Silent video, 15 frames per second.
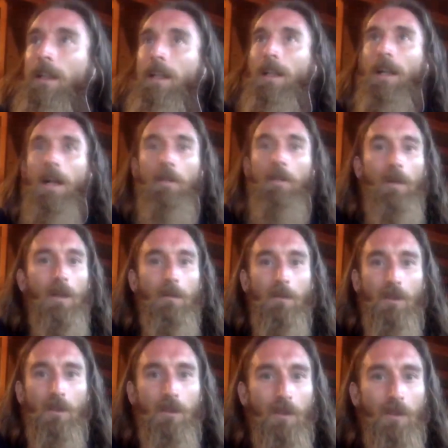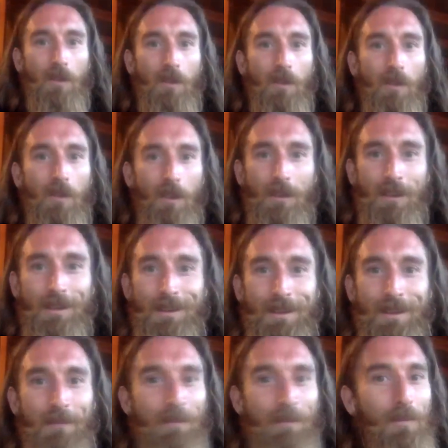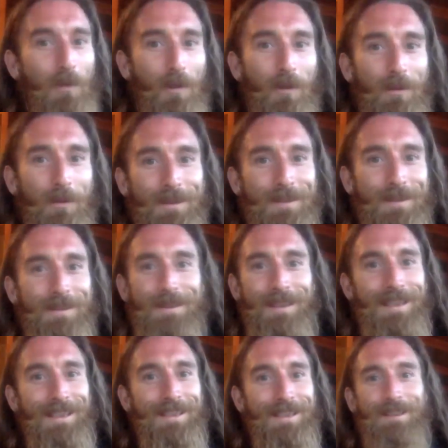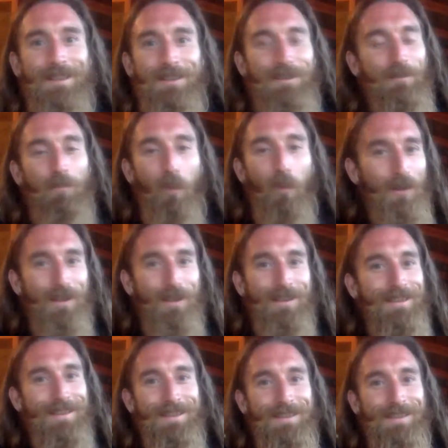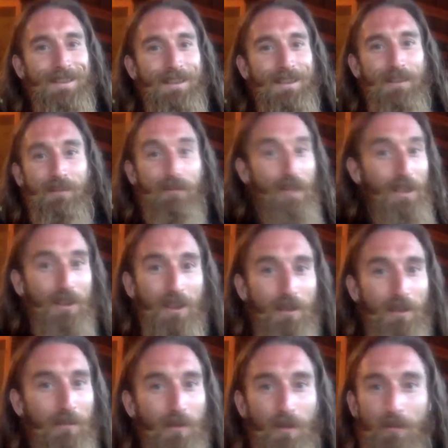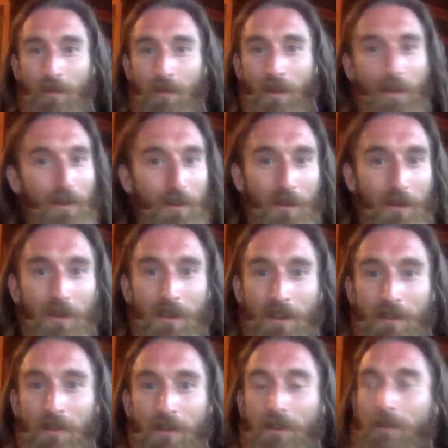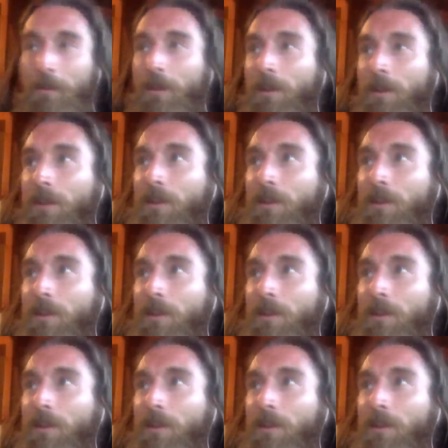it becomes such a more like potent friendship or brotherhood or sisterhood, because